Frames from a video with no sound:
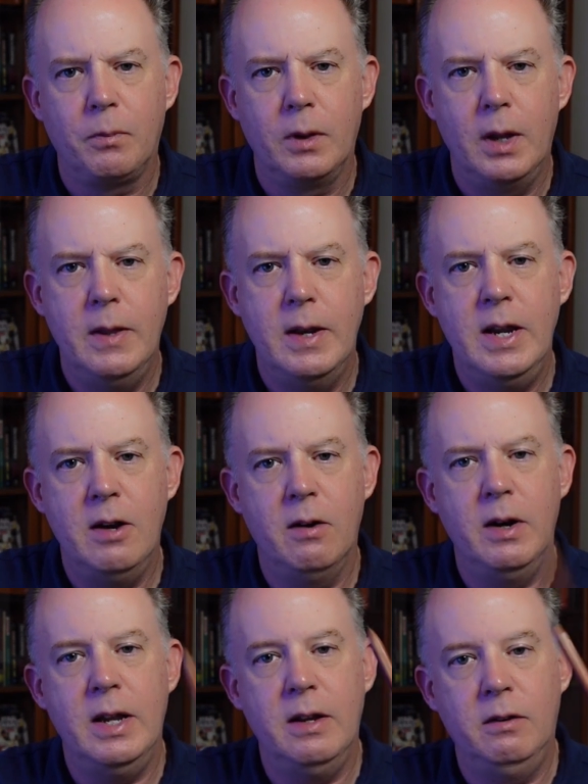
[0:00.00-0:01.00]
then here
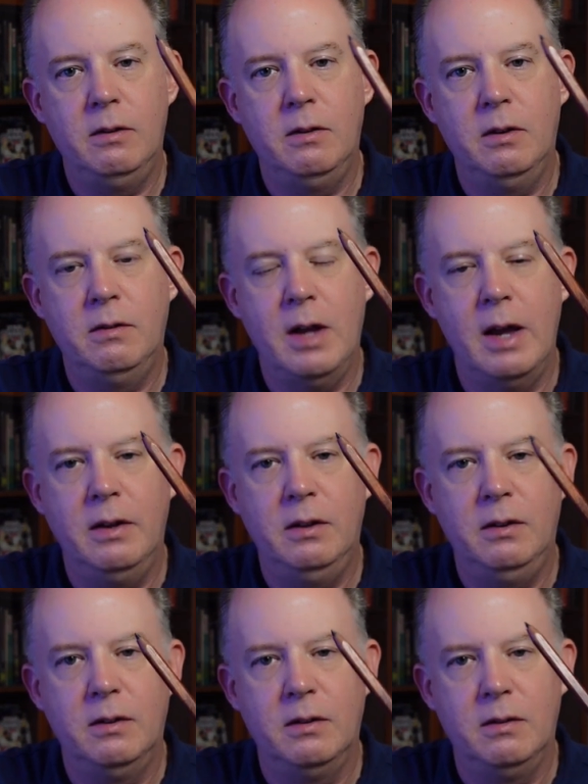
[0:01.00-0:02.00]
is the
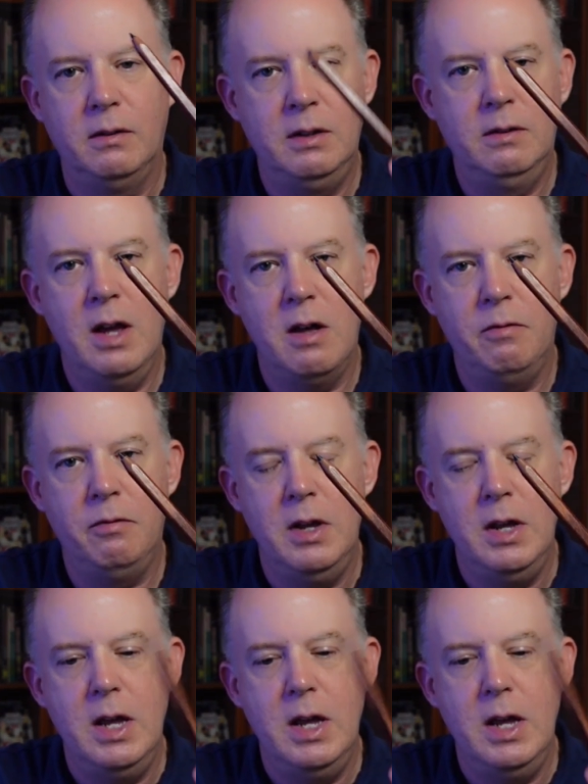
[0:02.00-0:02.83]
stylus itself.